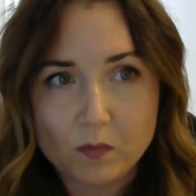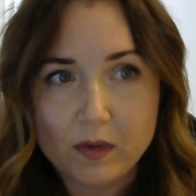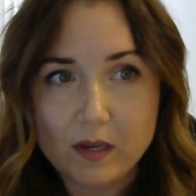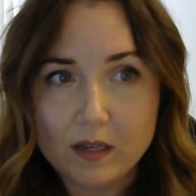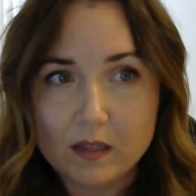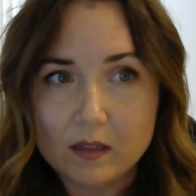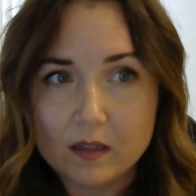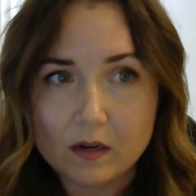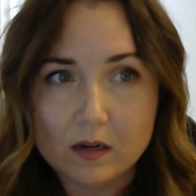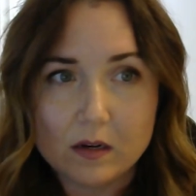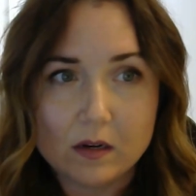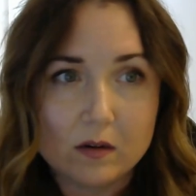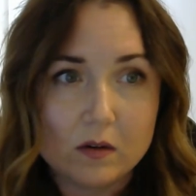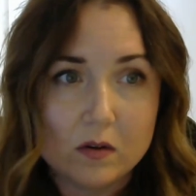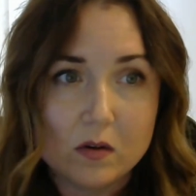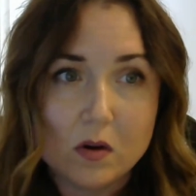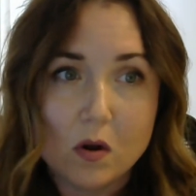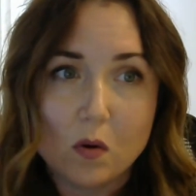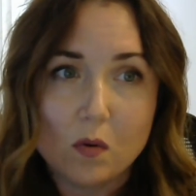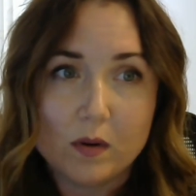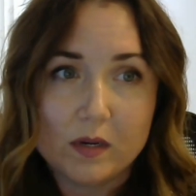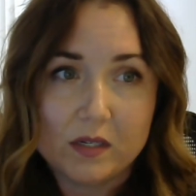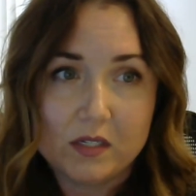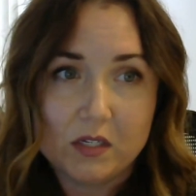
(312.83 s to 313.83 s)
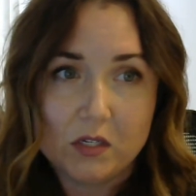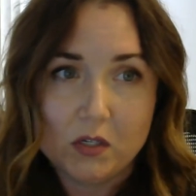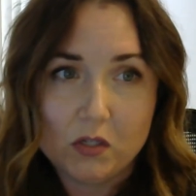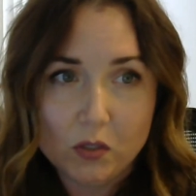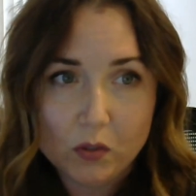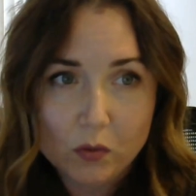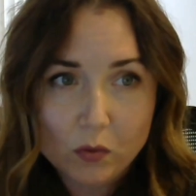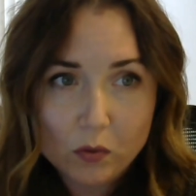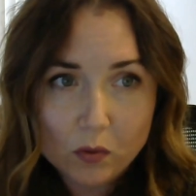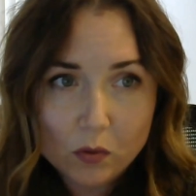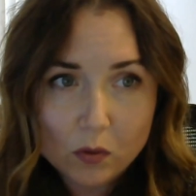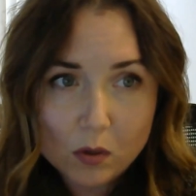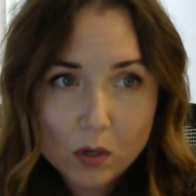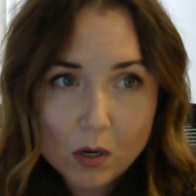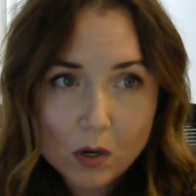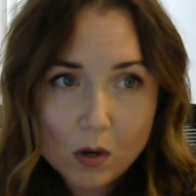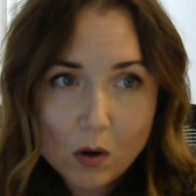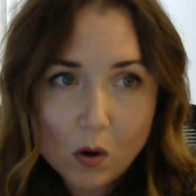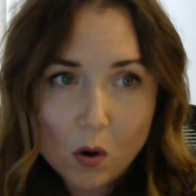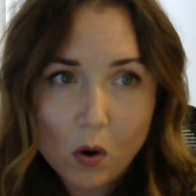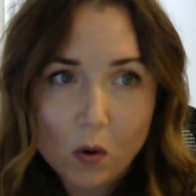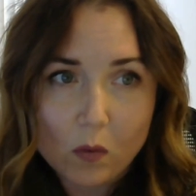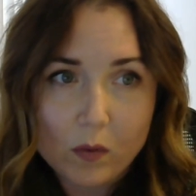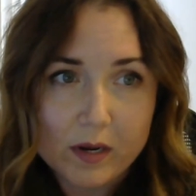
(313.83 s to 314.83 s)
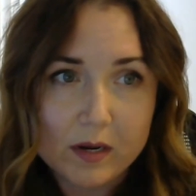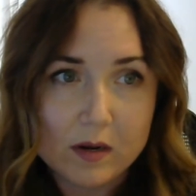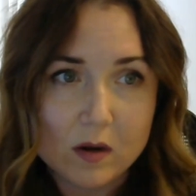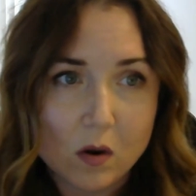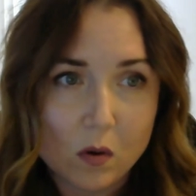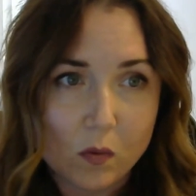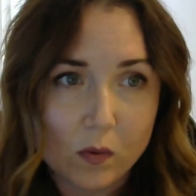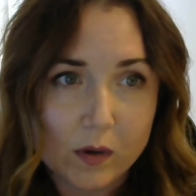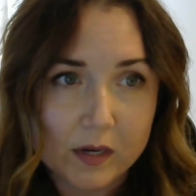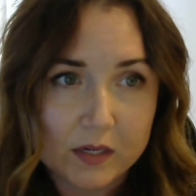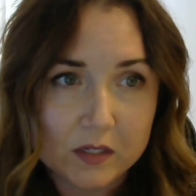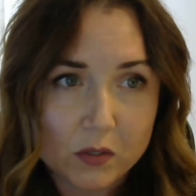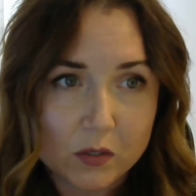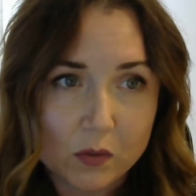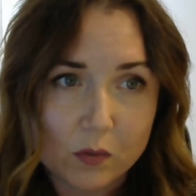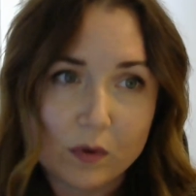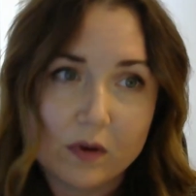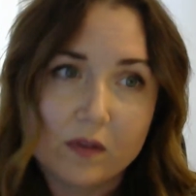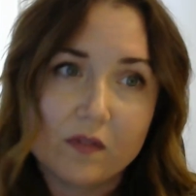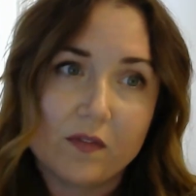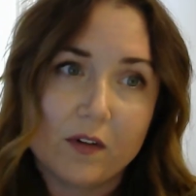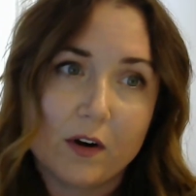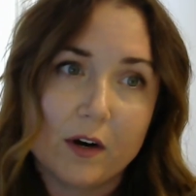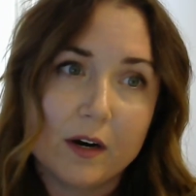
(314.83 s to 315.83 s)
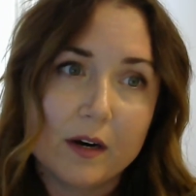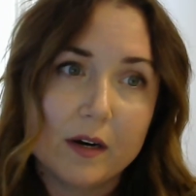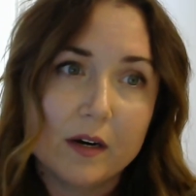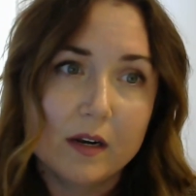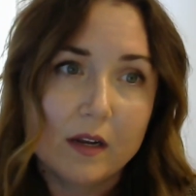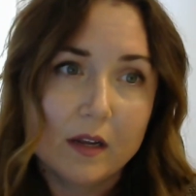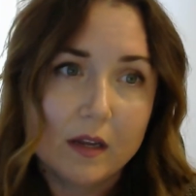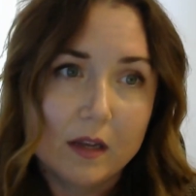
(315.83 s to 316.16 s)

we either know what to do or we know when to refer.